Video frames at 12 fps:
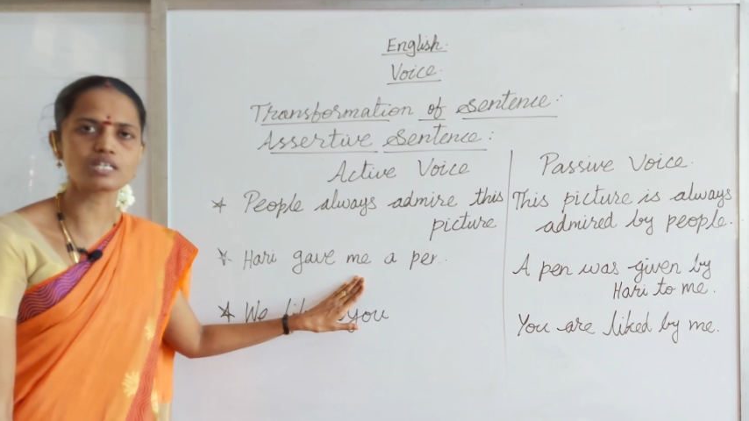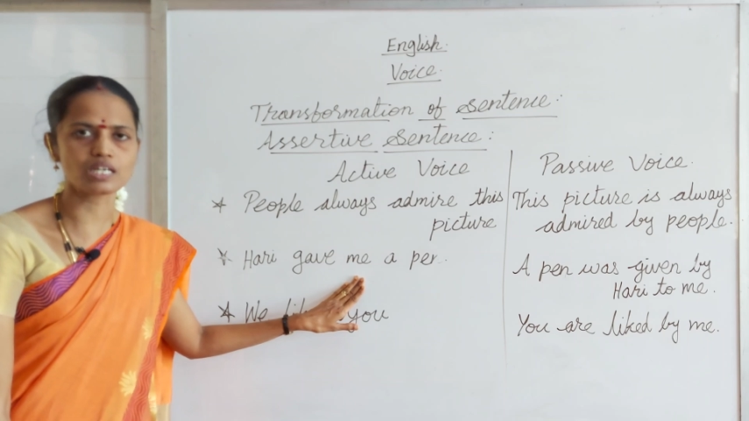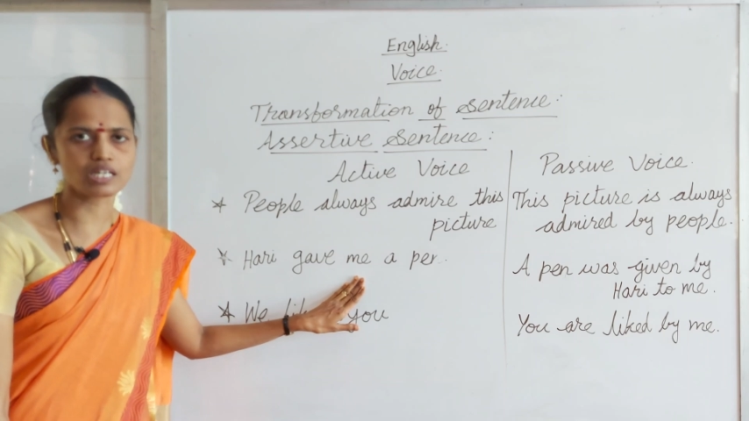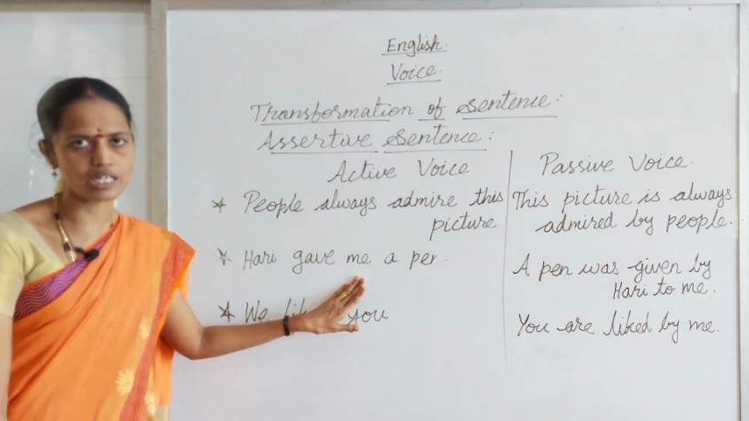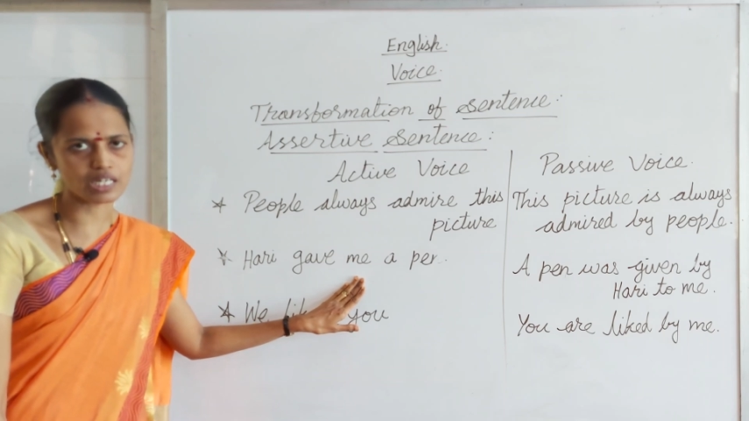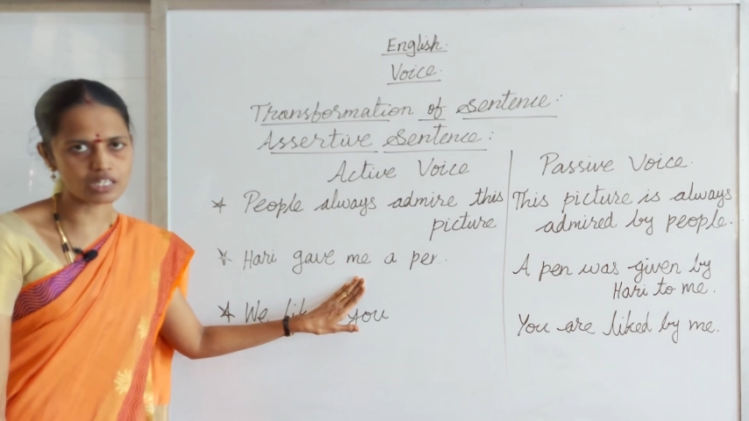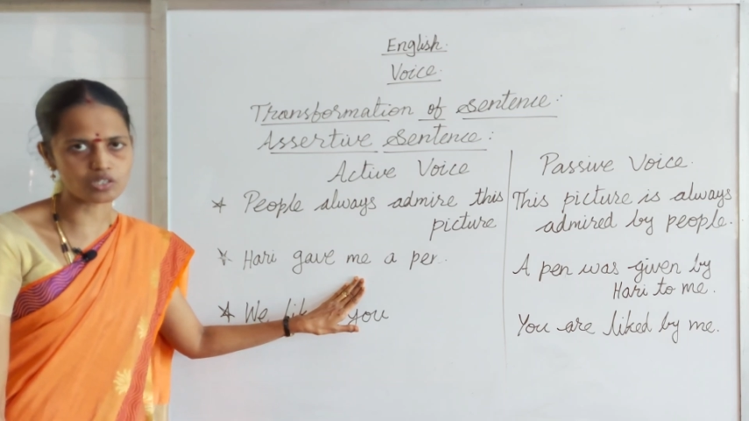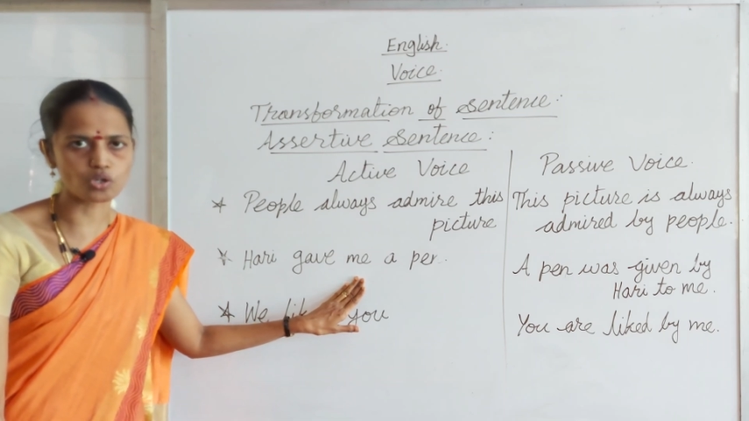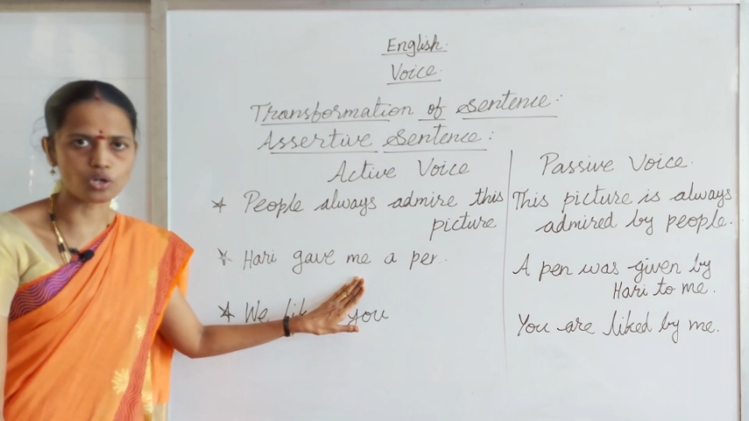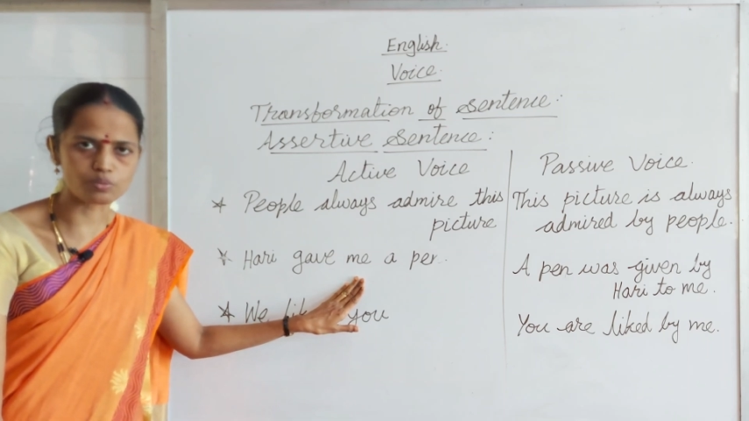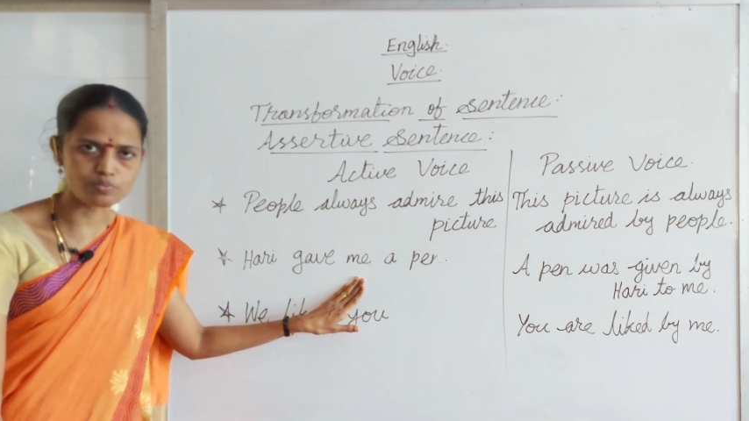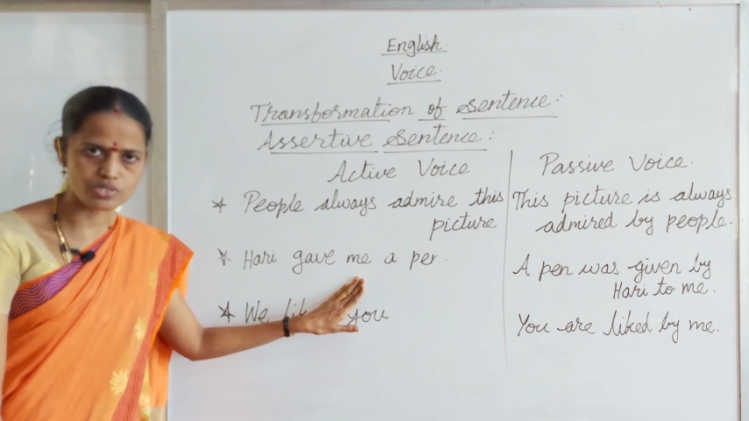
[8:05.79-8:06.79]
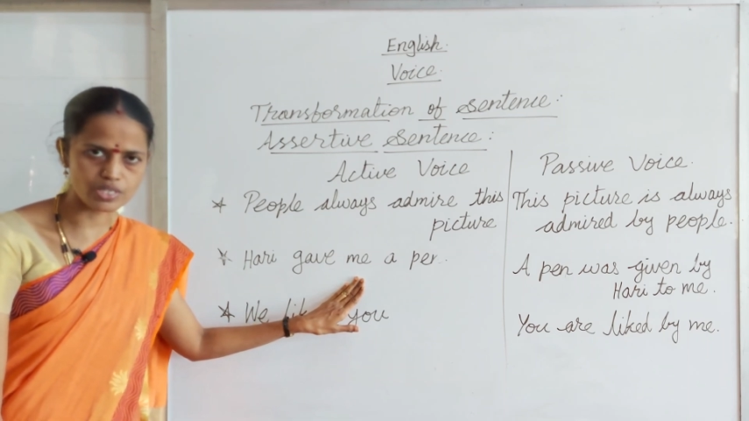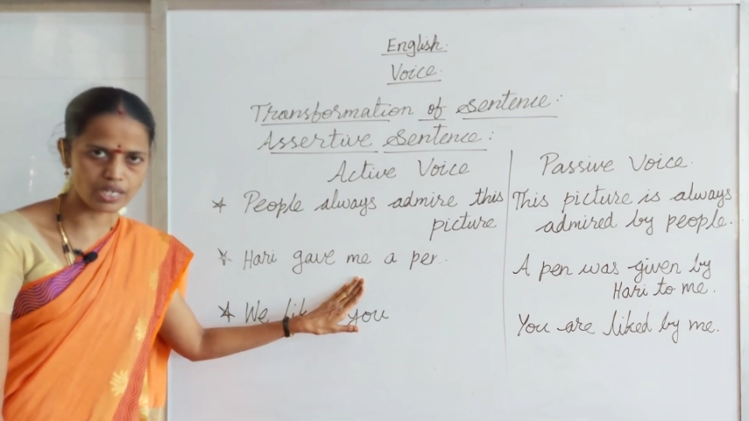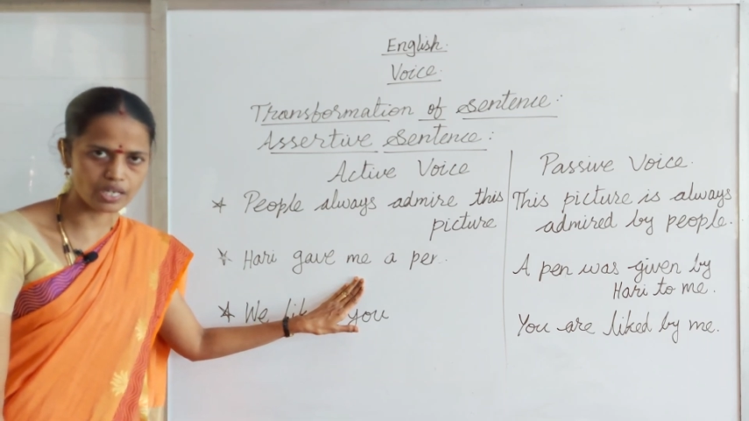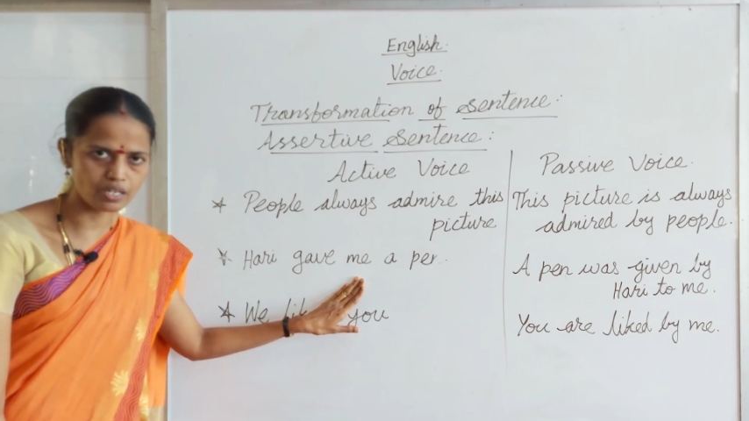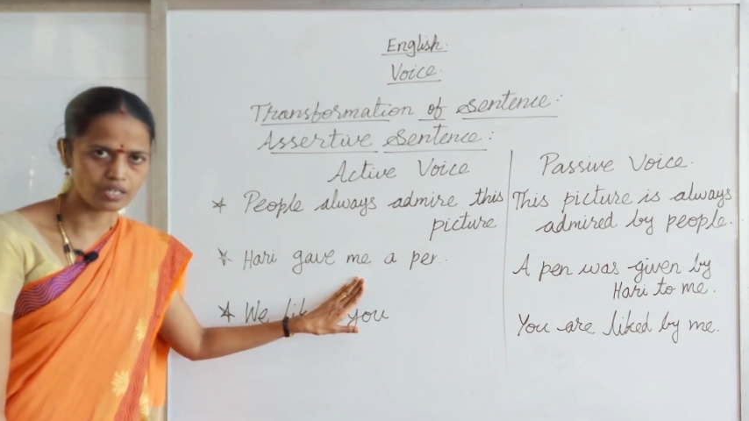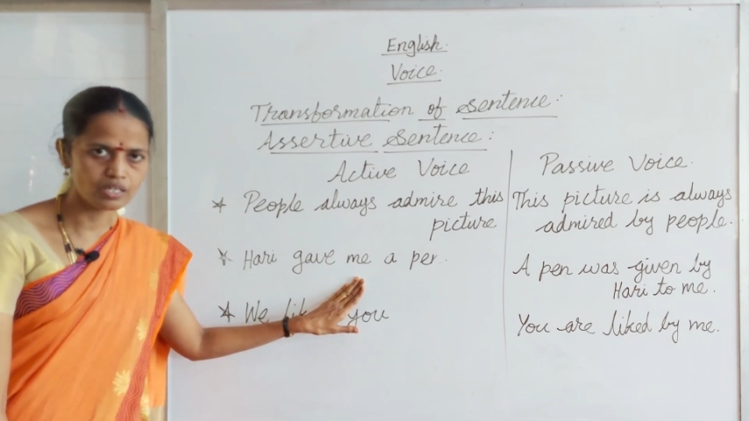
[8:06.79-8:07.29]
indirect
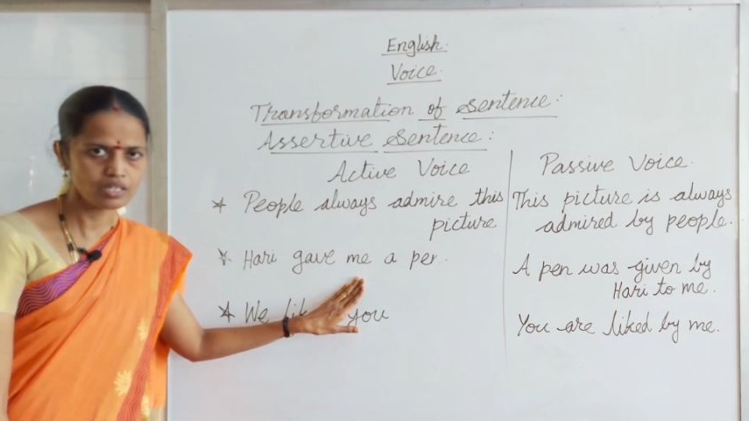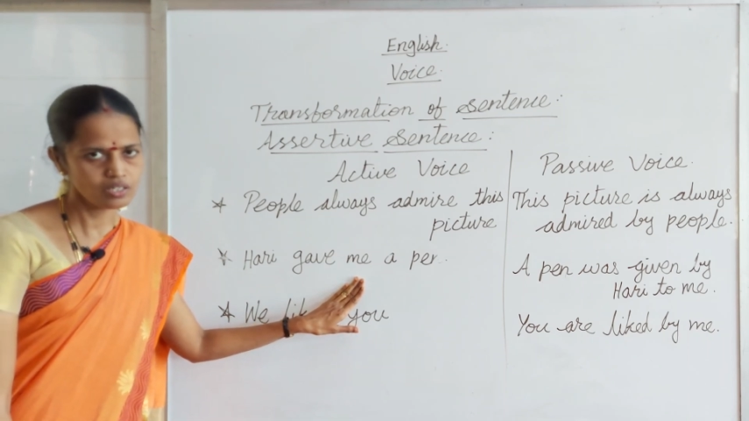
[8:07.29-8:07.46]
object.